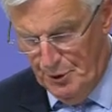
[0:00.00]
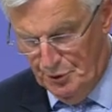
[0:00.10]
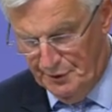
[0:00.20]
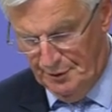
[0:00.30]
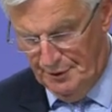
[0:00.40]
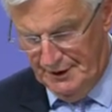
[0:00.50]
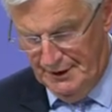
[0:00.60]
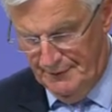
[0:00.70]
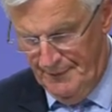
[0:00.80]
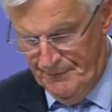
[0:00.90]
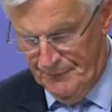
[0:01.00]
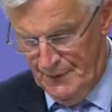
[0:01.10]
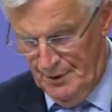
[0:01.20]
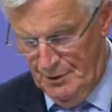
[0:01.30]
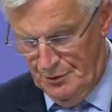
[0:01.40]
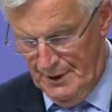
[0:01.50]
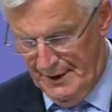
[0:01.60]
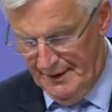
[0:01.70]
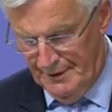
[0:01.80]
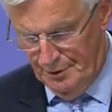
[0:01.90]
on law enforcement, judicial
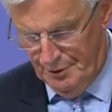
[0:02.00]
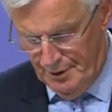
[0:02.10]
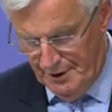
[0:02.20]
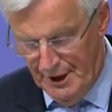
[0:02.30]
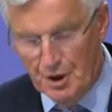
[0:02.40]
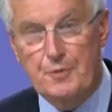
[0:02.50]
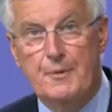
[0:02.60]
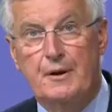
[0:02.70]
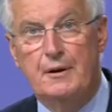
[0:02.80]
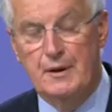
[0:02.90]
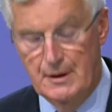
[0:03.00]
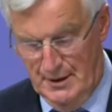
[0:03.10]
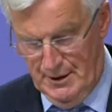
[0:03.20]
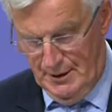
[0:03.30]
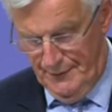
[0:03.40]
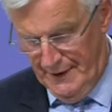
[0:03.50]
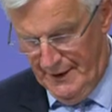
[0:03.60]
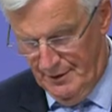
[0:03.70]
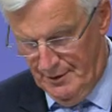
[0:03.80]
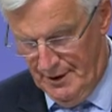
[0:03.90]
cooperation, and police cooperation, we were
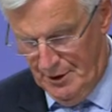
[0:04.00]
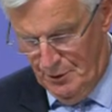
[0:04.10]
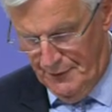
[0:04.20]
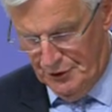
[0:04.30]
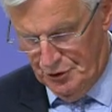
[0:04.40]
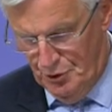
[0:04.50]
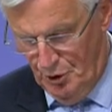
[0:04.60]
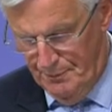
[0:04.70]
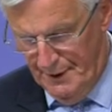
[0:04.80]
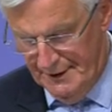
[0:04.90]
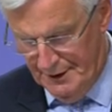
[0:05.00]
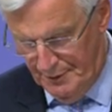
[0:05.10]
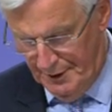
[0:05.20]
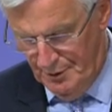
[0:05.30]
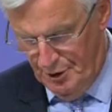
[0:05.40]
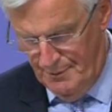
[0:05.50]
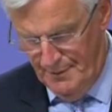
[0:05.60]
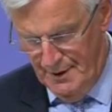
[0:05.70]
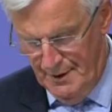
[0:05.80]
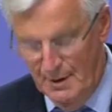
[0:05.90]
able to have a more constructive discussion
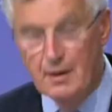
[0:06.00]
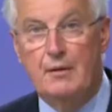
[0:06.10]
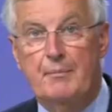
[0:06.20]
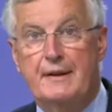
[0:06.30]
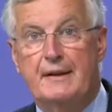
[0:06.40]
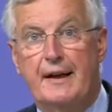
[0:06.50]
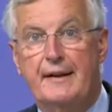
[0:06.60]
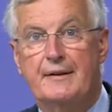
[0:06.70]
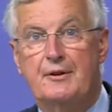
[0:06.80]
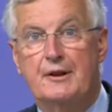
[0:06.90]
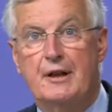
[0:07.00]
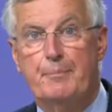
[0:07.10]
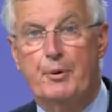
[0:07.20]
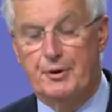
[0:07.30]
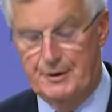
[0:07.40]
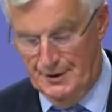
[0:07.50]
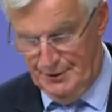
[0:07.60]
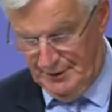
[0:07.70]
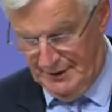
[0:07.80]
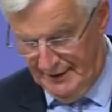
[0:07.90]
on the issues of commitments arising
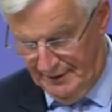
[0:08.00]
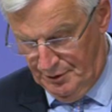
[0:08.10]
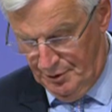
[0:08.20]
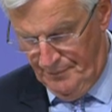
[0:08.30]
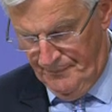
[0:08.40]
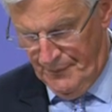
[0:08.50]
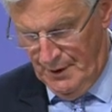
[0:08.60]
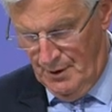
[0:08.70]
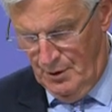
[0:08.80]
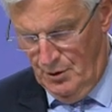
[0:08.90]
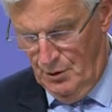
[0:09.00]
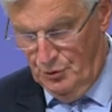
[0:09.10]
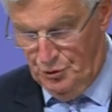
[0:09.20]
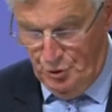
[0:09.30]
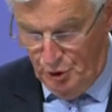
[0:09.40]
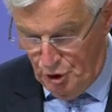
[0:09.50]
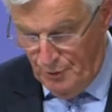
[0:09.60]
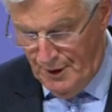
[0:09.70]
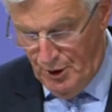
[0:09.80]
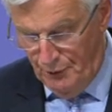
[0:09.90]
from the European Convention of Human Rights.
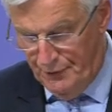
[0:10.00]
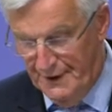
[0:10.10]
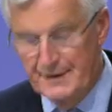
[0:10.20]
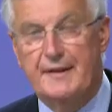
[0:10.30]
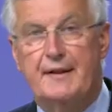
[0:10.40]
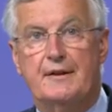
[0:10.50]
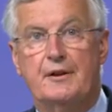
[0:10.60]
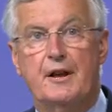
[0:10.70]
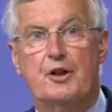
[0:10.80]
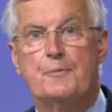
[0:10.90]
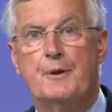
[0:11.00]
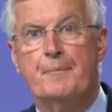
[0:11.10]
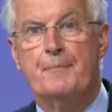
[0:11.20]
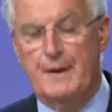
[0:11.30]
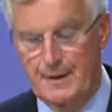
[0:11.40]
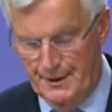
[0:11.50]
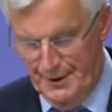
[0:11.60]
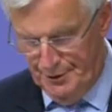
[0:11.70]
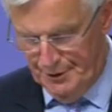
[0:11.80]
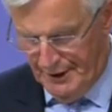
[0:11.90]
But there are still some important
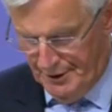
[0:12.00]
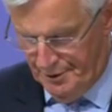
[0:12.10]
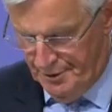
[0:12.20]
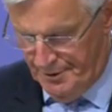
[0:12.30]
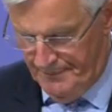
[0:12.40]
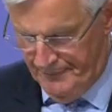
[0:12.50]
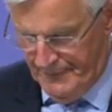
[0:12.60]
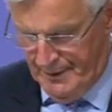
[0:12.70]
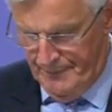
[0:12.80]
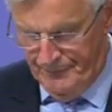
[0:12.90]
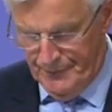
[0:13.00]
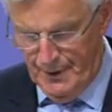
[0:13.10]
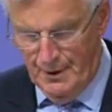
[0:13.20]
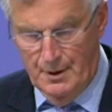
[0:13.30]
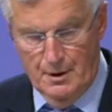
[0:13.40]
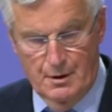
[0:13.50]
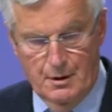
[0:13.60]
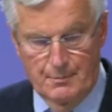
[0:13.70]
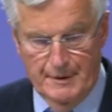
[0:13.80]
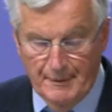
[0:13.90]
questions open as to how
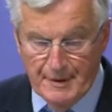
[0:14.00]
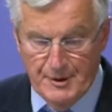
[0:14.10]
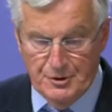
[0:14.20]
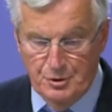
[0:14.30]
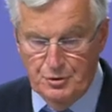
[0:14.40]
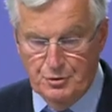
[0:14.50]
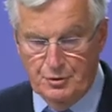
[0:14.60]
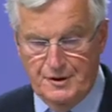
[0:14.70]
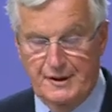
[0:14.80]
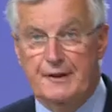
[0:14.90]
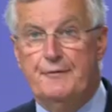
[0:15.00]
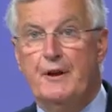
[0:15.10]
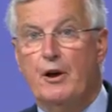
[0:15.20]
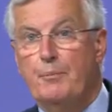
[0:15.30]
all that would be reflected